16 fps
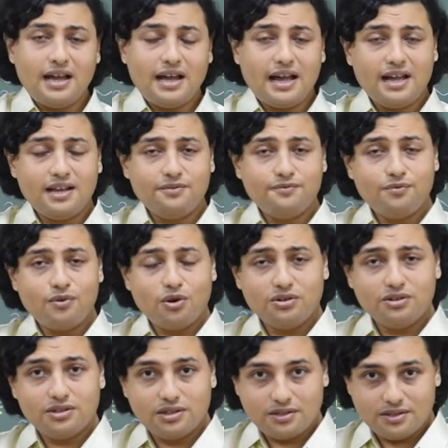and for
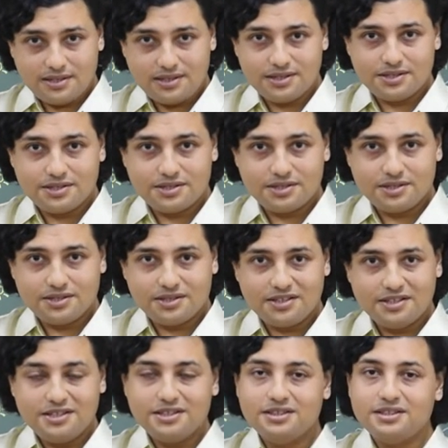this
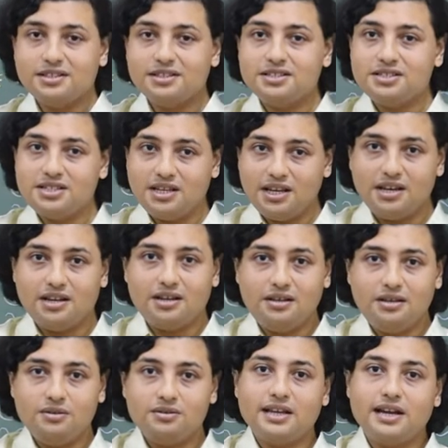the
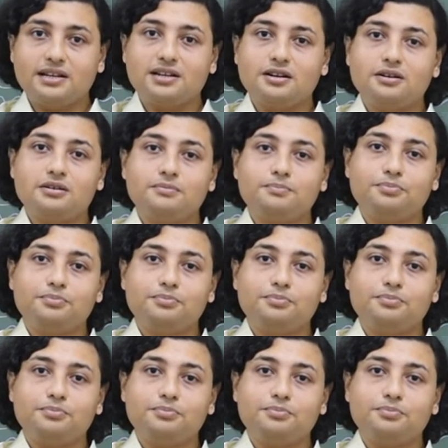DNA that are